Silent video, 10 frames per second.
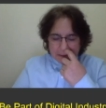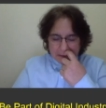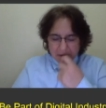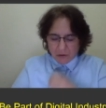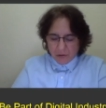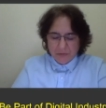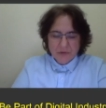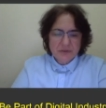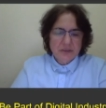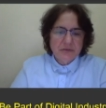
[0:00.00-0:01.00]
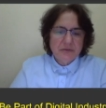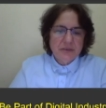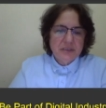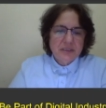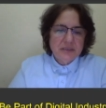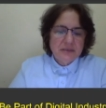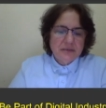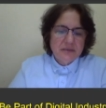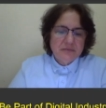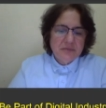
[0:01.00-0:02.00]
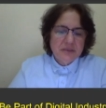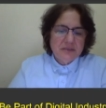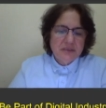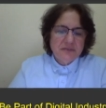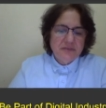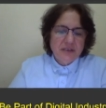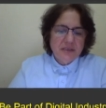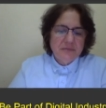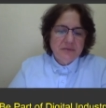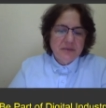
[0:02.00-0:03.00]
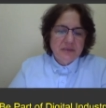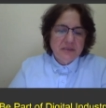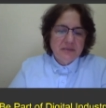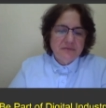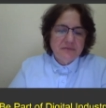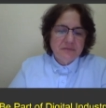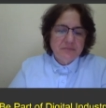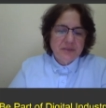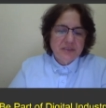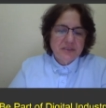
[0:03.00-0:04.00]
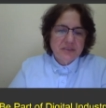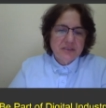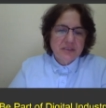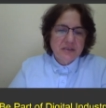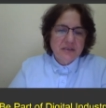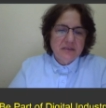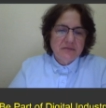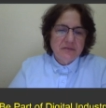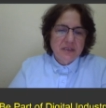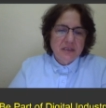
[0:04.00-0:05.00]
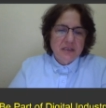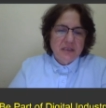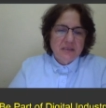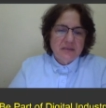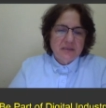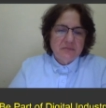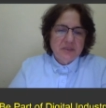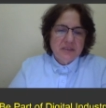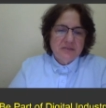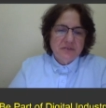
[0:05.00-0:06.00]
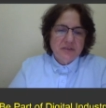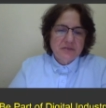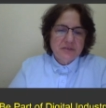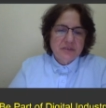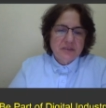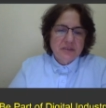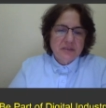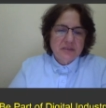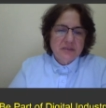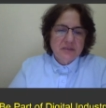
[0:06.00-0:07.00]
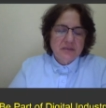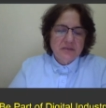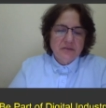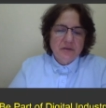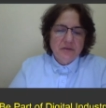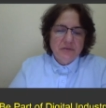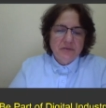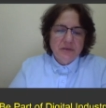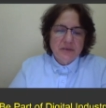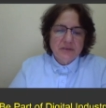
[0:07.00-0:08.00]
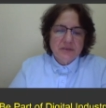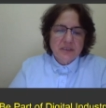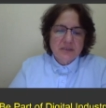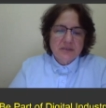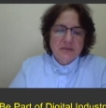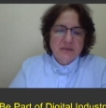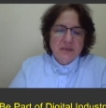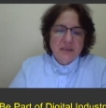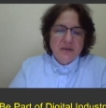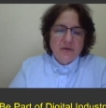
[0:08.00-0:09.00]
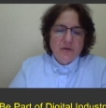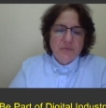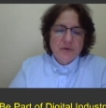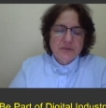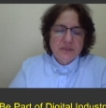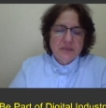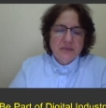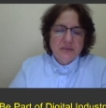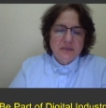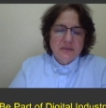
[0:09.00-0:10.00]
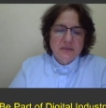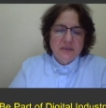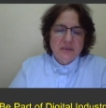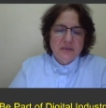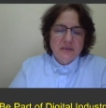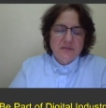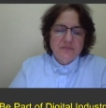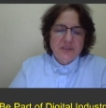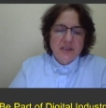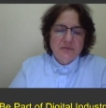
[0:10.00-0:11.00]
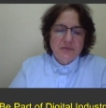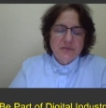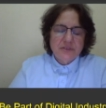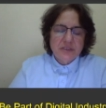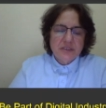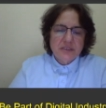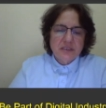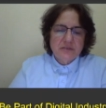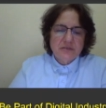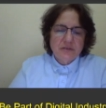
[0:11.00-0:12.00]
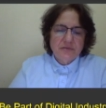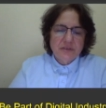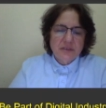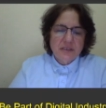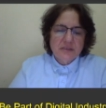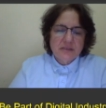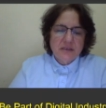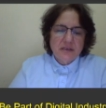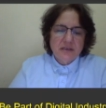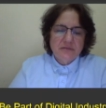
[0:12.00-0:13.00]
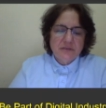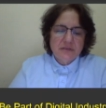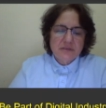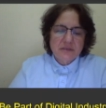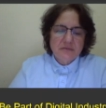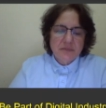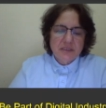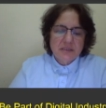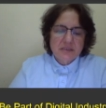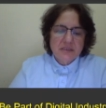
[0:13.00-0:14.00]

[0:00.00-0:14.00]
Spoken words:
opposite to each other. That means if pressure is high, that means velocity is low. Just opposite in diverging section of the nozzle, high velocity means